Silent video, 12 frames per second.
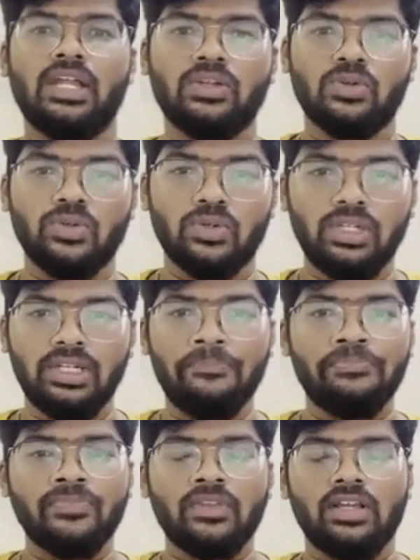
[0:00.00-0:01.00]
Google
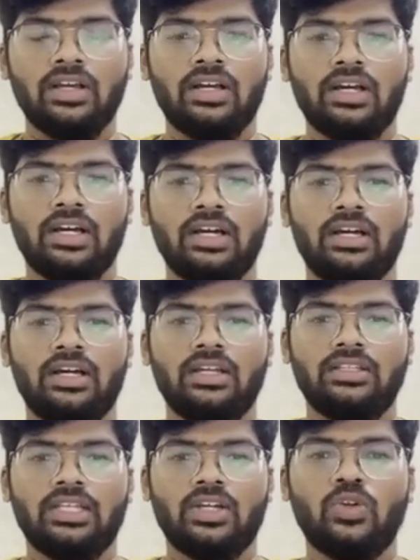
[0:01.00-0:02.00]

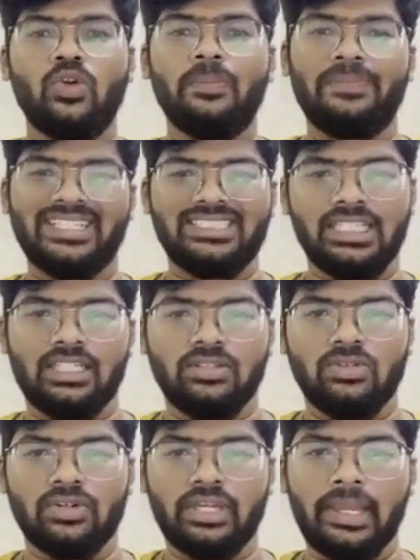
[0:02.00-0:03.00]
the glute bridging.
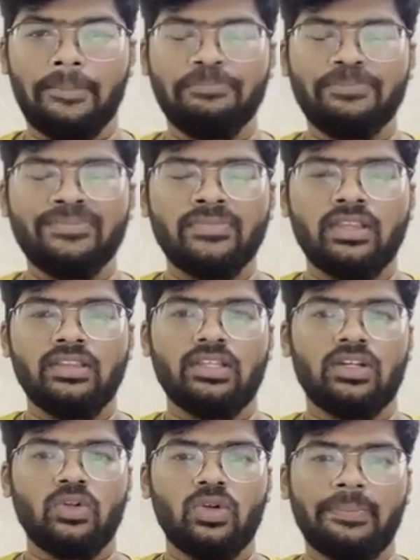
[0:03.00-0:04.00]
Okay,
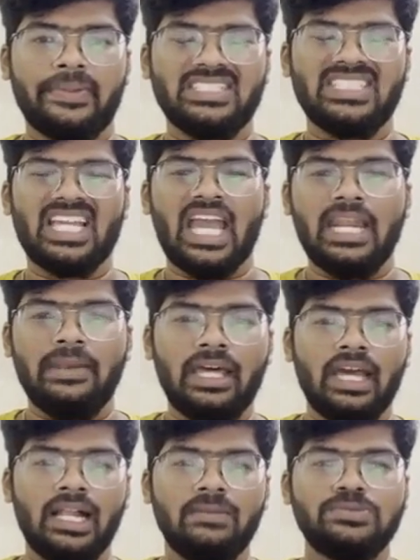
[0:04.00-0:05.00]
the glute bridging can
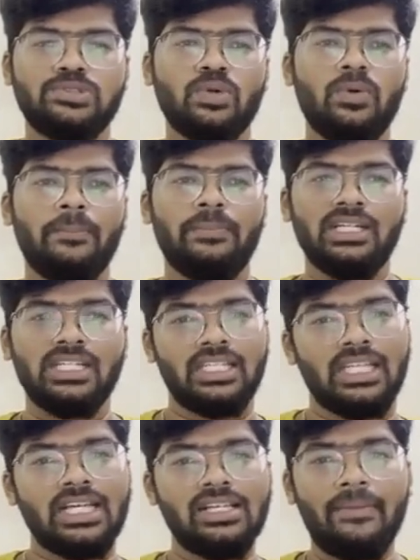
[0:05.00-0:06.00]
helps to build
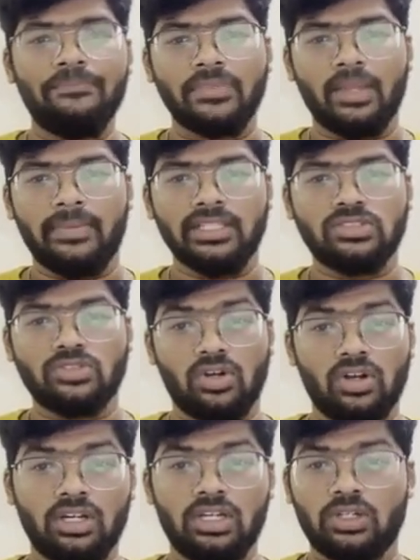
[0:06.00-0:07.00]
a much
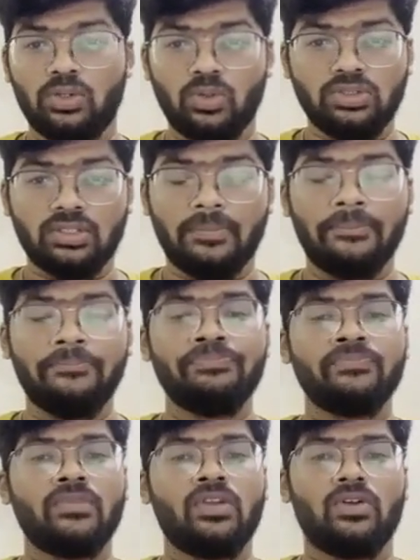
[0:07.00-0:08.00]
stronger glutes.
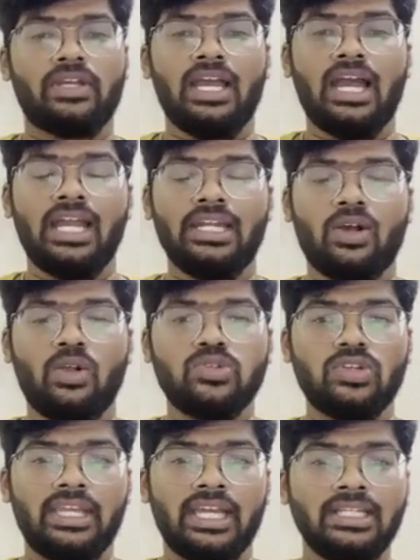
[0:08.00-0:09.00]
Okay, and
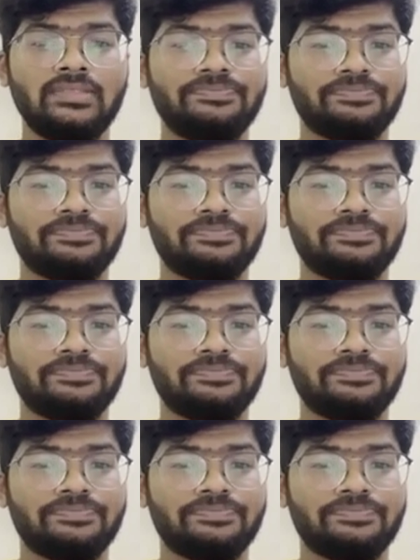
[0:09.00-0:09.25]
also in